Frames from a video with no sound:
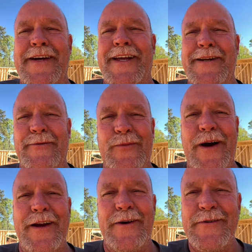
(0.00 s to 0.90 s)
made out of
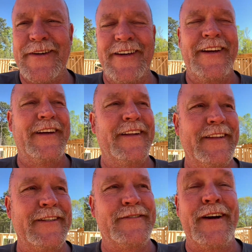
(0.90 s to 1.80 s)
white oak
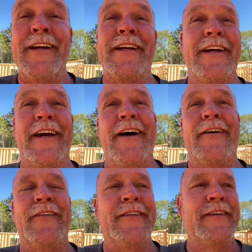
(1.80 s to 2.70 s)
that's ready to
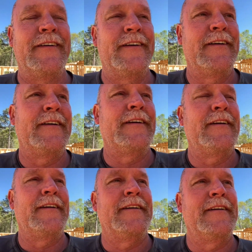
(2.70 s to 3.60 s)
go?
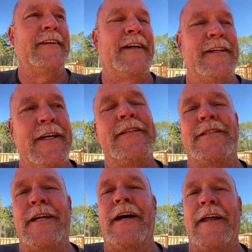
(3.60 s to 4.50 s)
And, and
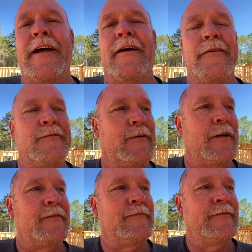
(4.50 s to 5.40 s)
just see how that goes for
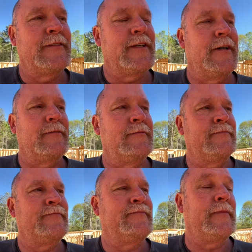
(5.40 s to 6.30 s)
you. So
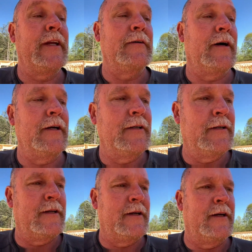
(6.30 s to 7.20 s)
anyway,
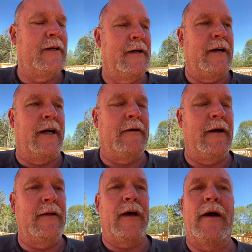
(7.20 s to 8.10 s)

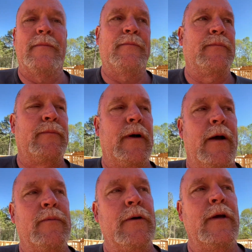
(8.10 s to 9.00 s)
uh, I, I
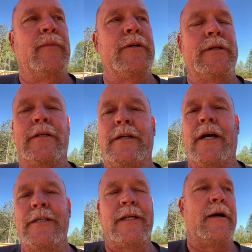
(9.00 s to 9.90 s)
really appreciate you
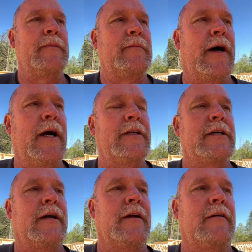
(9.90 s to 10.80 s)
guys stopping by and
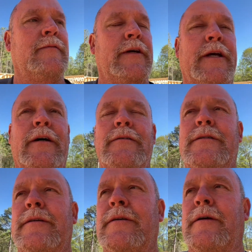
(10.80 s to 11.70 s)
checking out our videos.
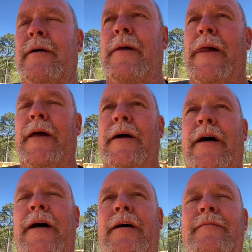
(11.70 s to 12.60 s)

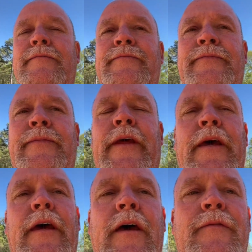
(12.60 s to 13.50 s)
Um,
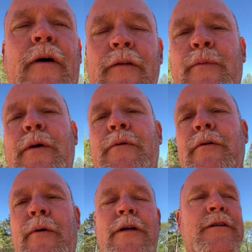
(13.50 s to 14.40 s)
if all the people who
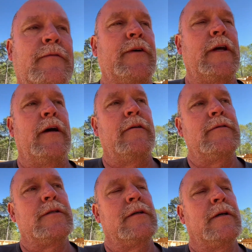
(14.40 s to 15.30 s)
watched our
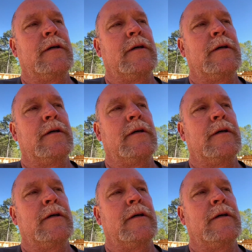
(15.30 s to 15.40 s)
videos